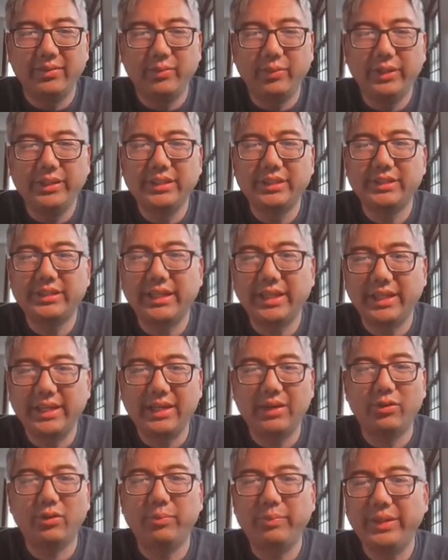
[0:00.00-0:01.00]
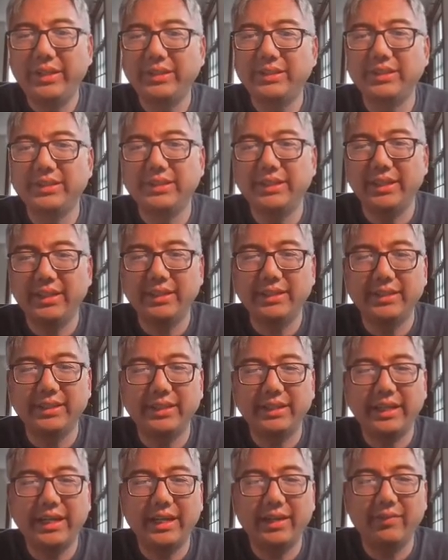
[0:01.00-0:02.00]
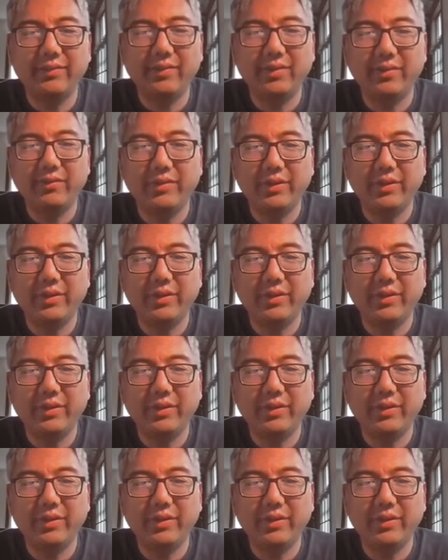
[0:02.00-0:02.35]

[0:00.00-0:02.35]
we just get our pieces into the game